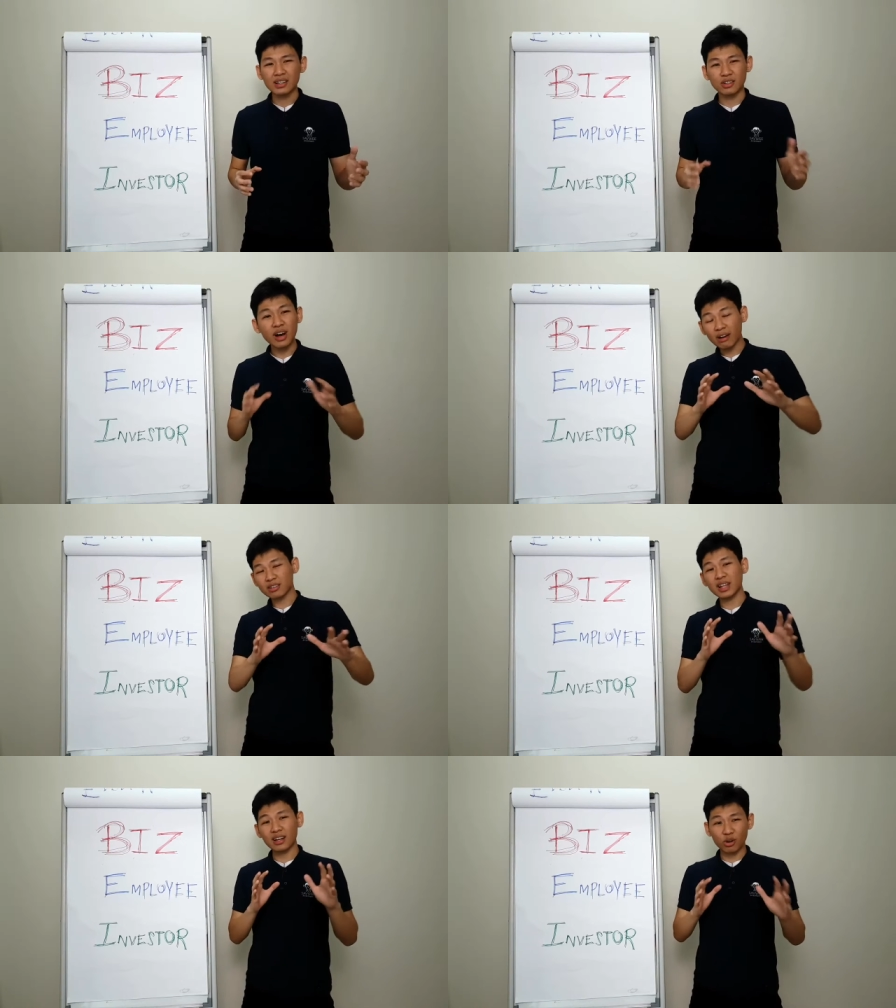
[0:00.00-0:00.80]
you know how
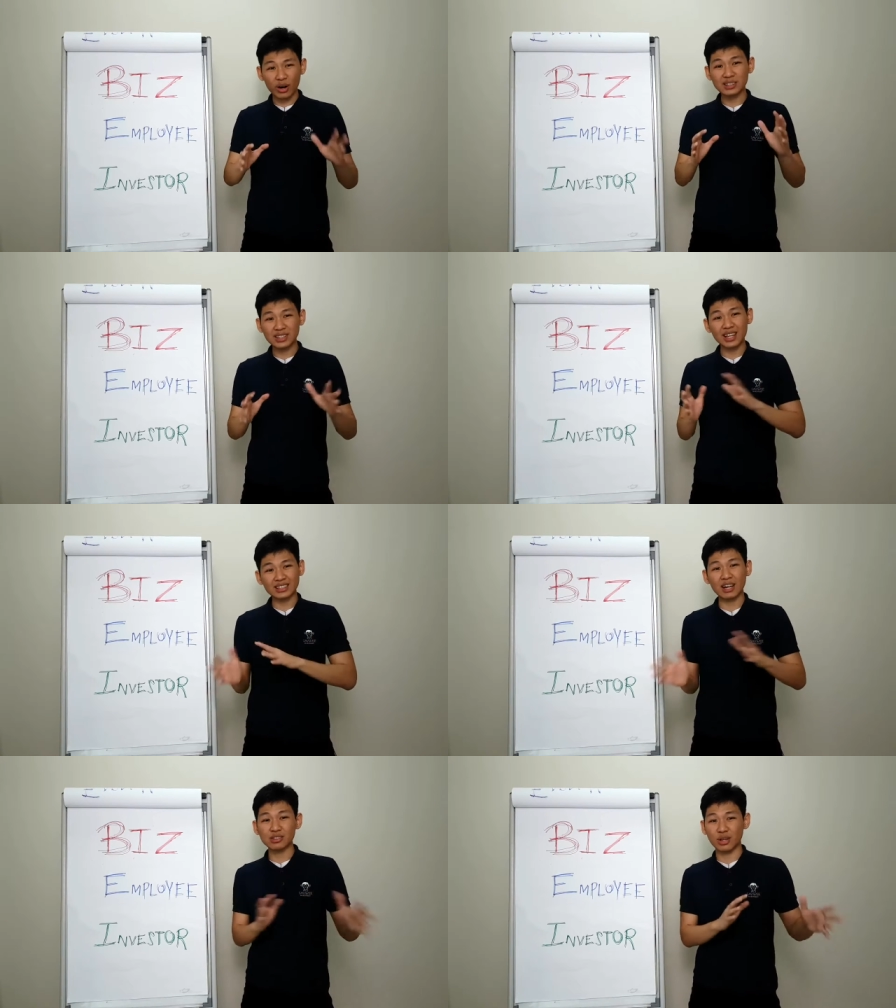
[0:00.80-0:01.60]
that crazy that
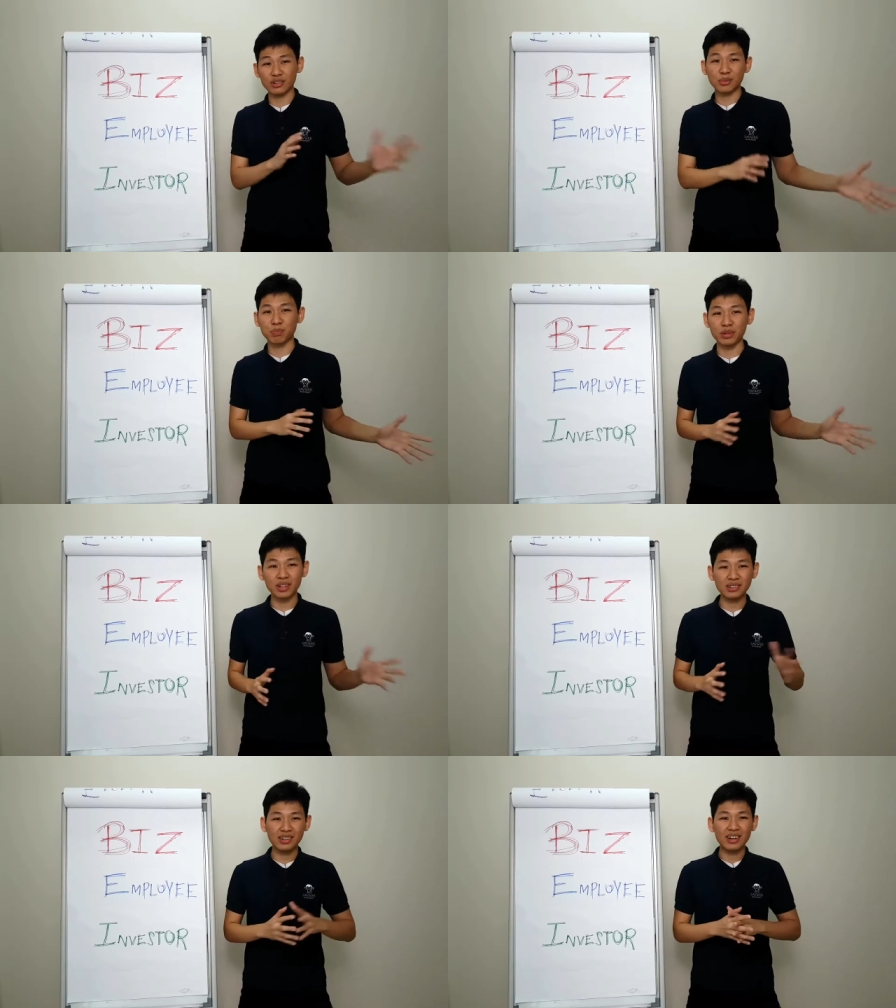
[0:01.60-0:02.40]
sounds to
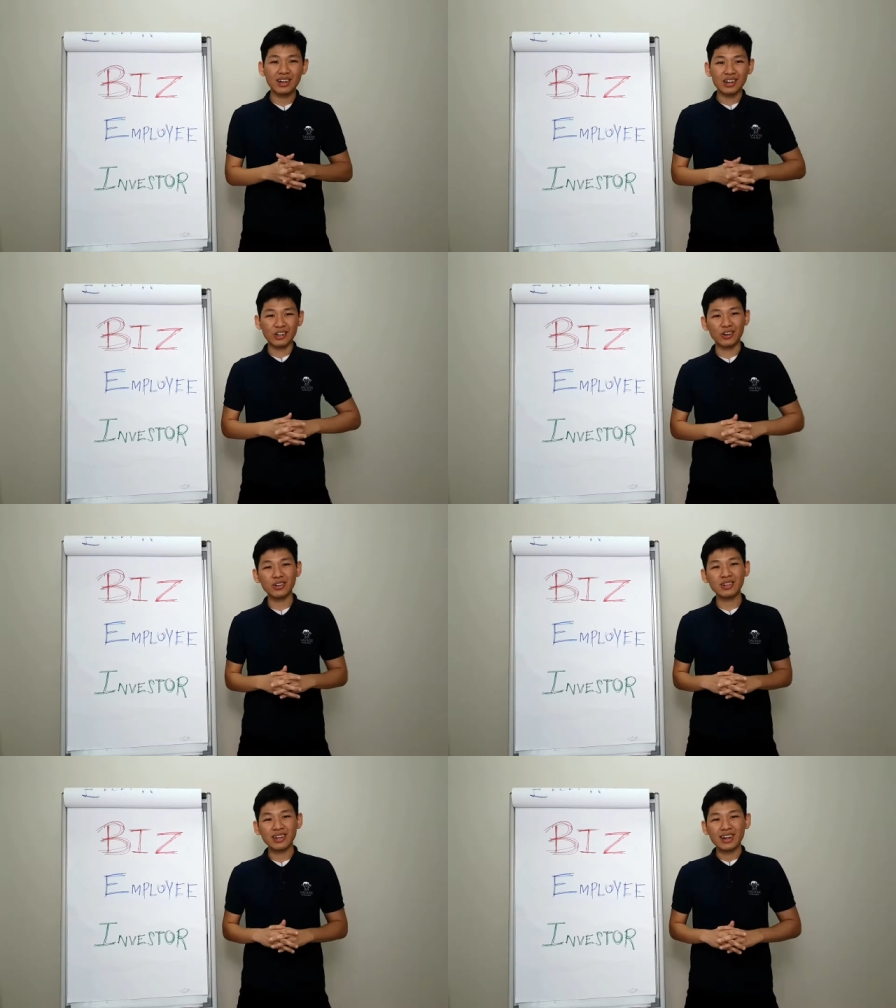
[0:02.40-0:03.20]
entrepreneur you
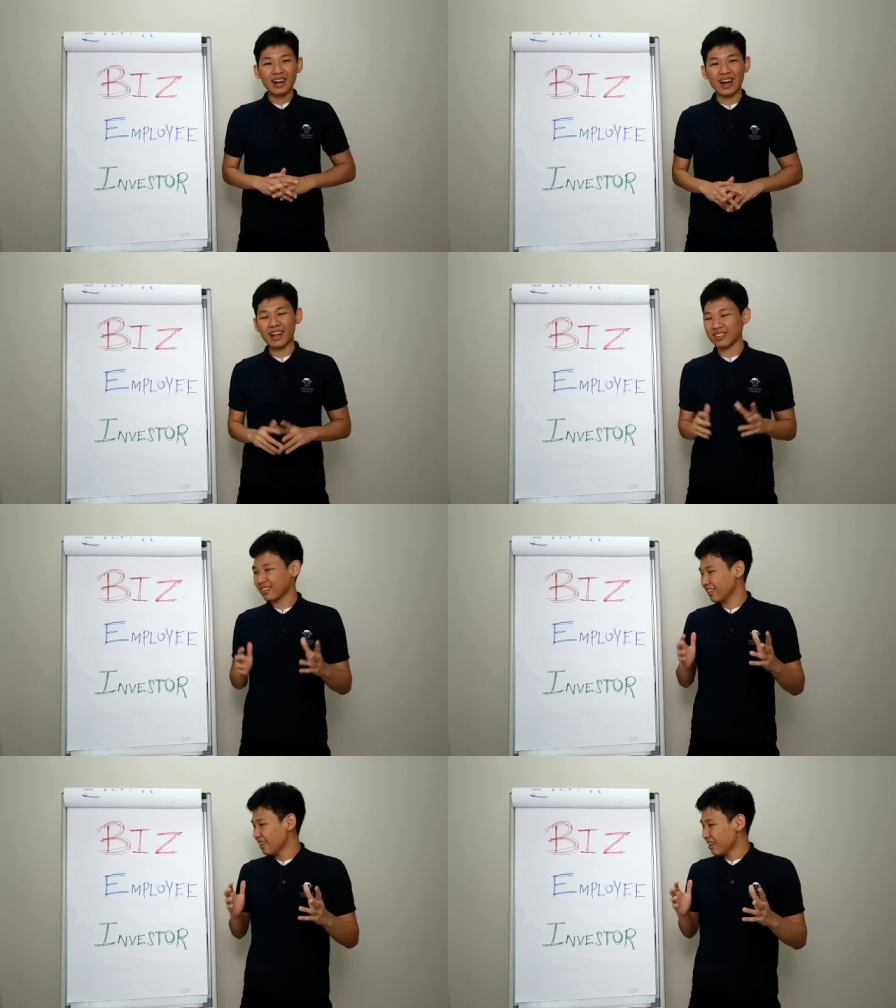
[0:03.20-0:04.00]
know
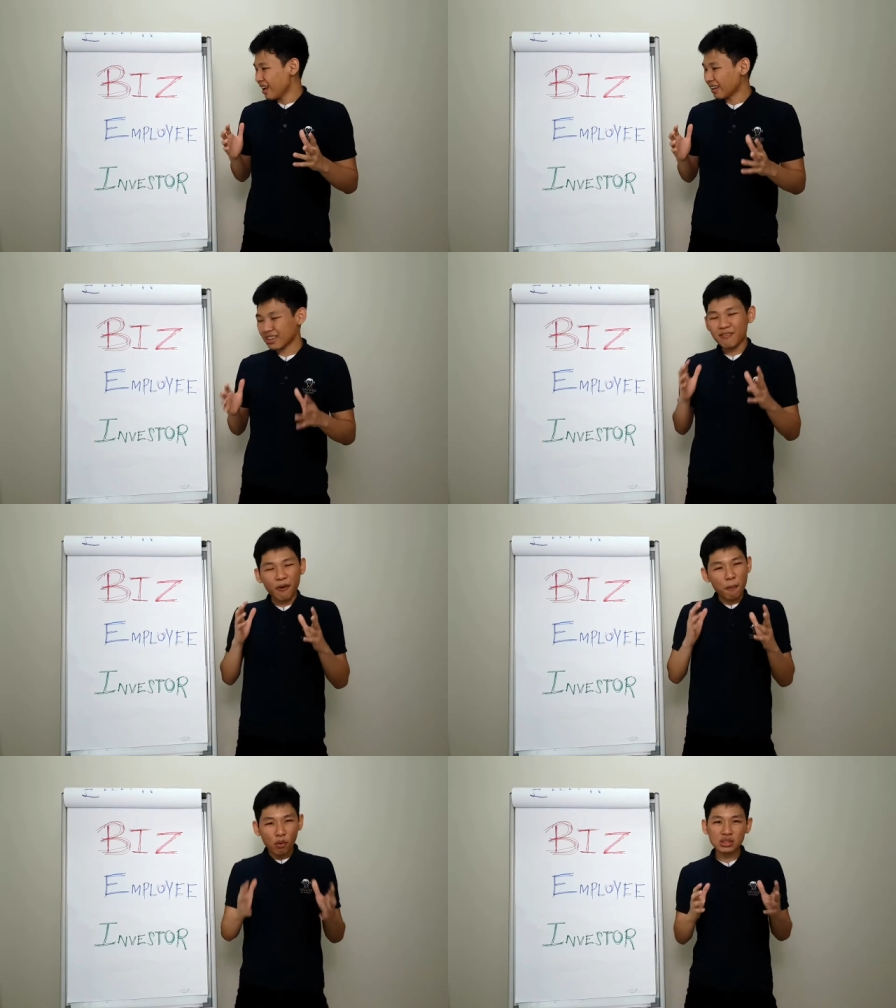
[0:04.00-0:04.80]
and i think
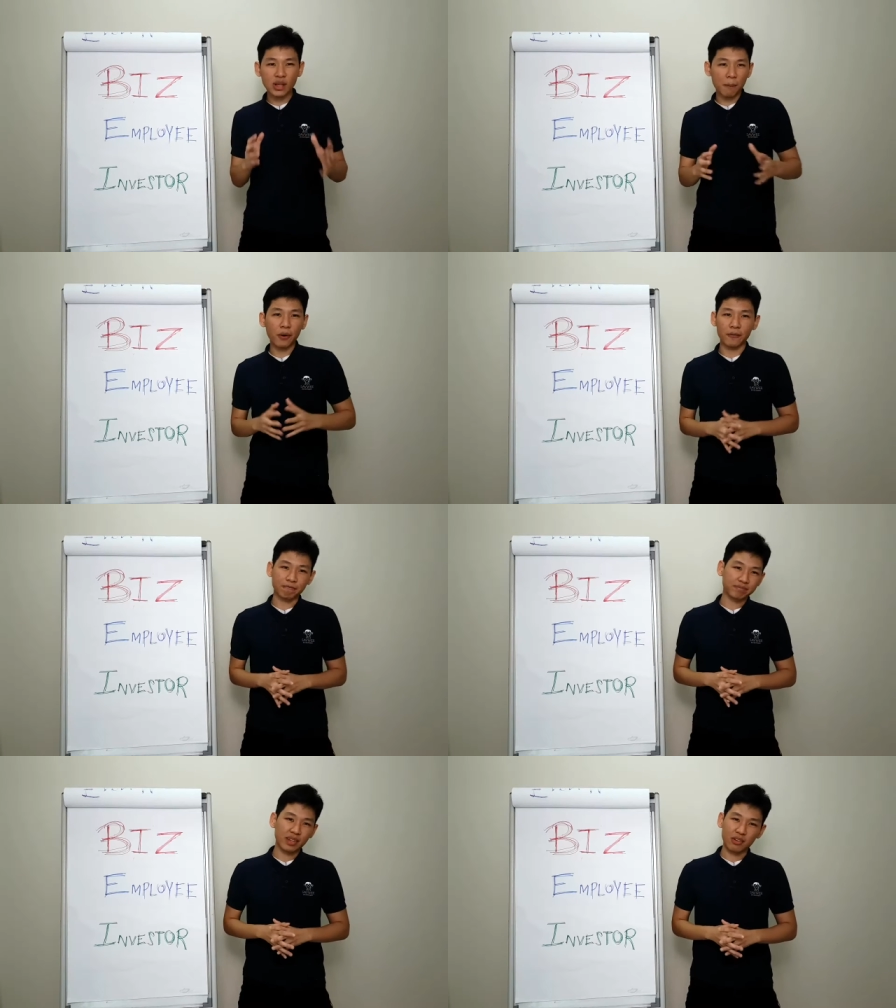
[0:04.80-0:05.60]
for most
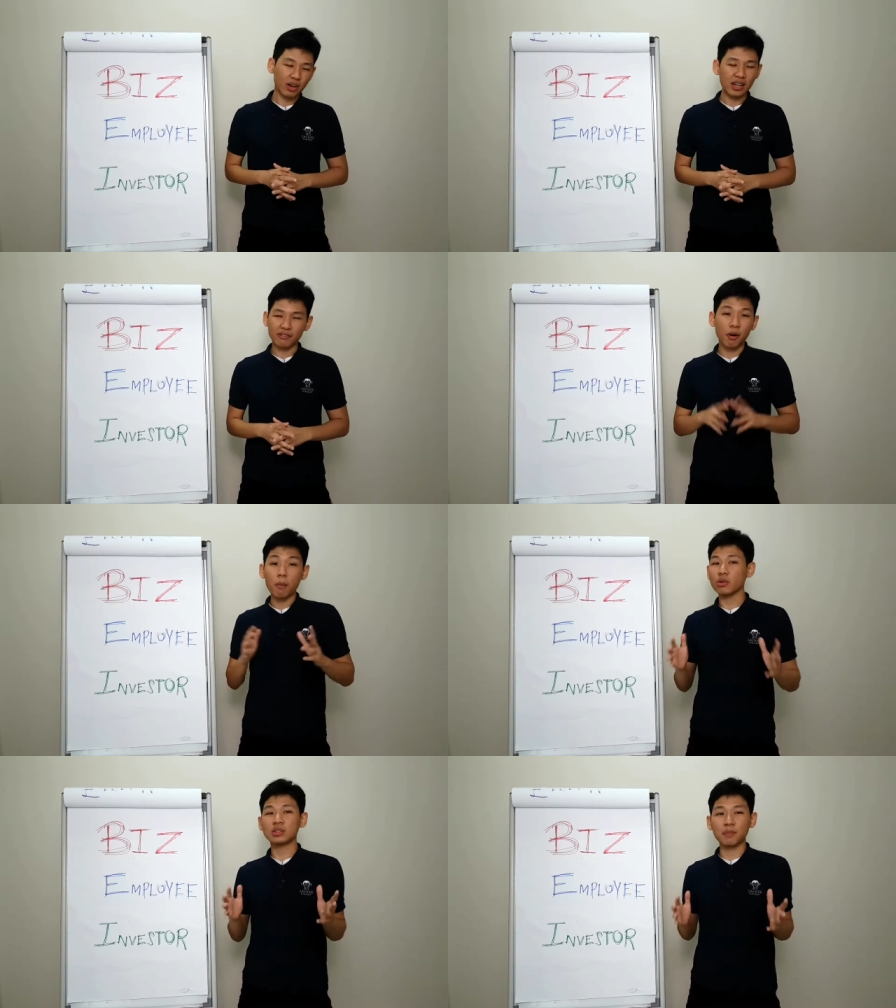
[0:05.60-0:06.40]
people really for
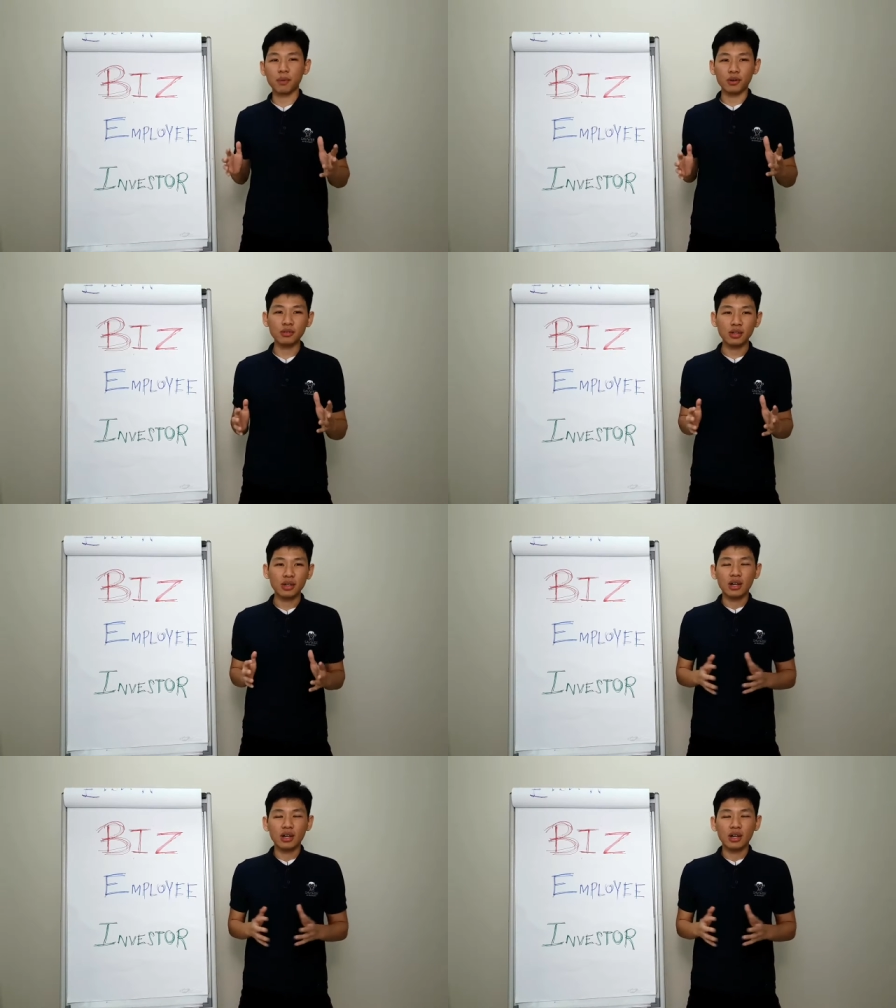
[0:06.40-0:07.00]
most people